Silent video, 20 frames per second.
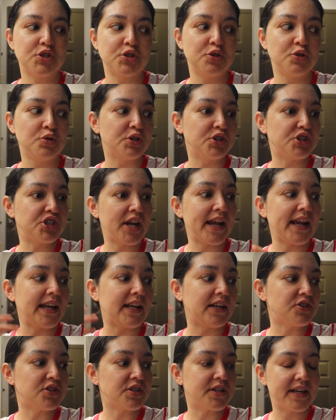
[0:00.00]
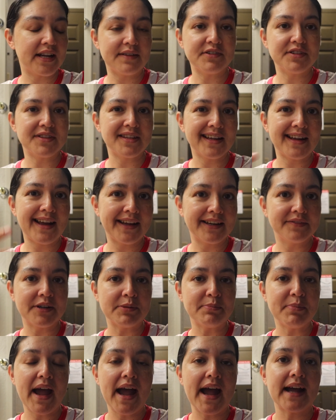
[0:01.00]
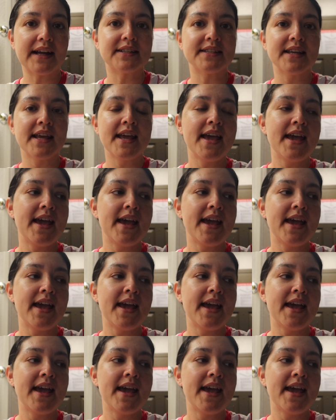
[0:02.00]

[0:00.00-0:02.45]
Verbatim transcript: to change, get everything kind of unpacked,